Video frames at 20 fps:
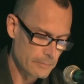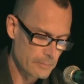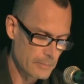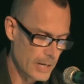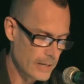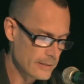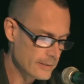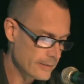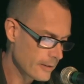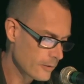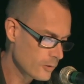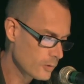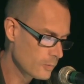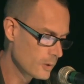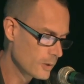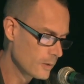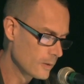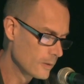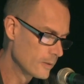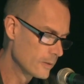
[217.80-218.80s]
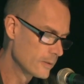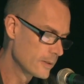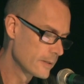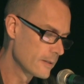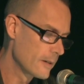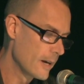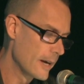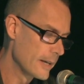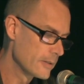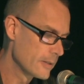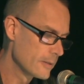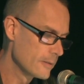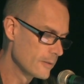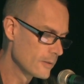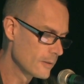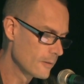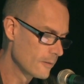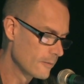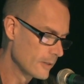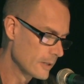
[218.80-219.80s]
Like bisexuals, guys who
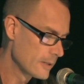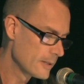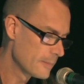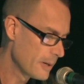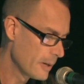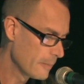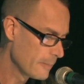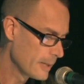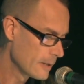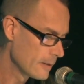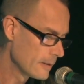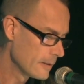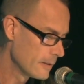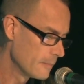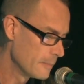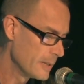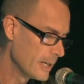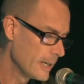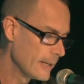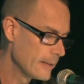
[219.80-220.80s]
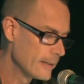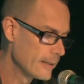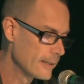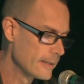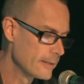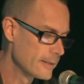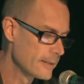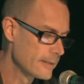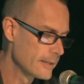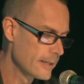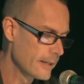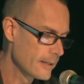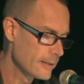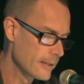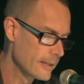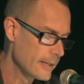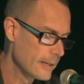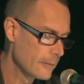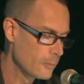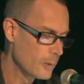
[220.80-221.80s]
sort of experiment a little bit,
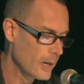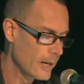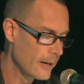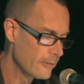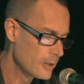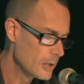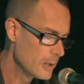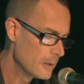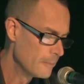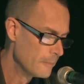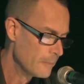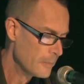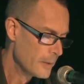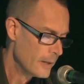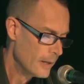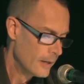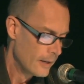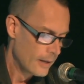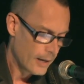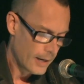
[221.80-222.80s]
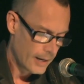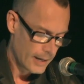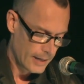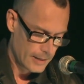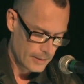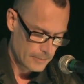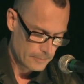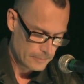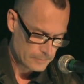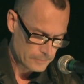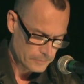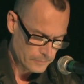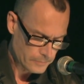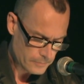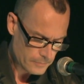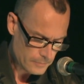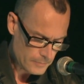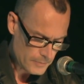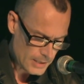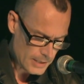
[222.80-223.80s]
incidentally, whatever.
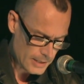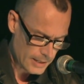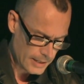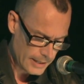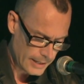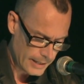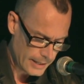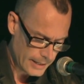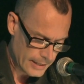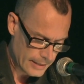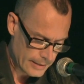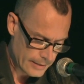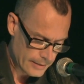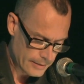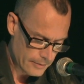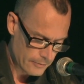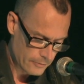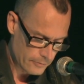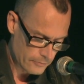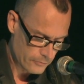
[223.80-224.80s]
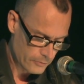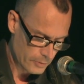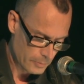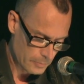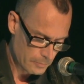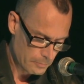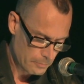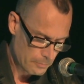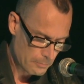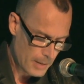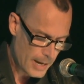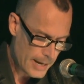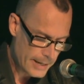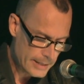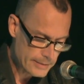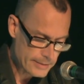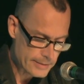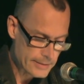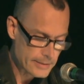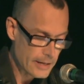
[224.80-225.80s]
And for
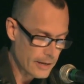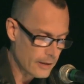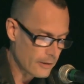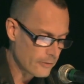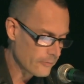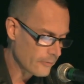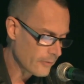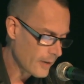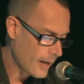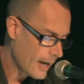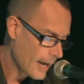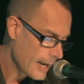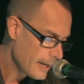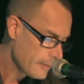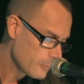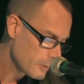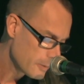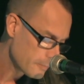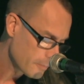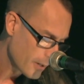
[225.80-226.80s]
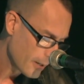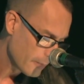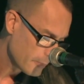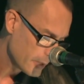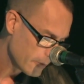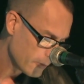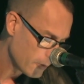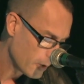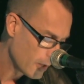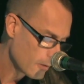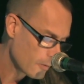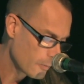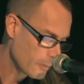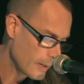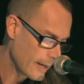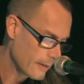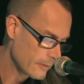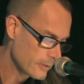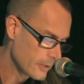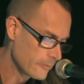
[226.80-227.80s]
myself, I would probably fall
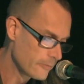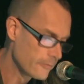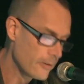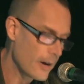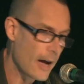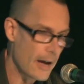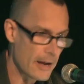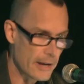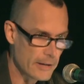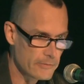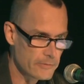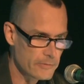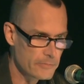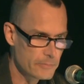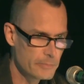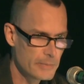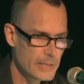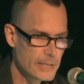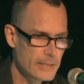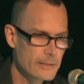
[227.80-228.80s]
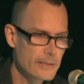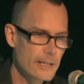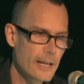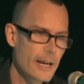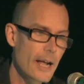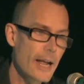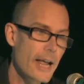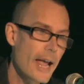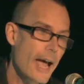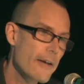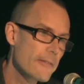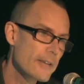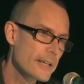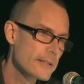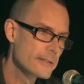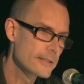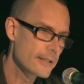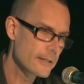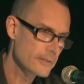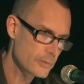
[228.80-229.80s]
around a 5, meaning that I have
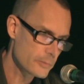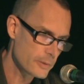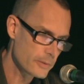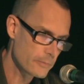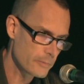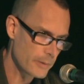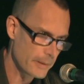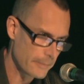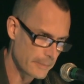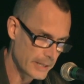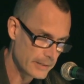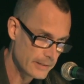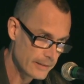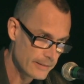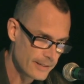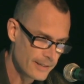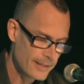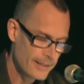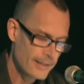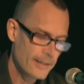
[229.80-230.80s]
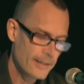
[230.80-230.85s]
had sex with women.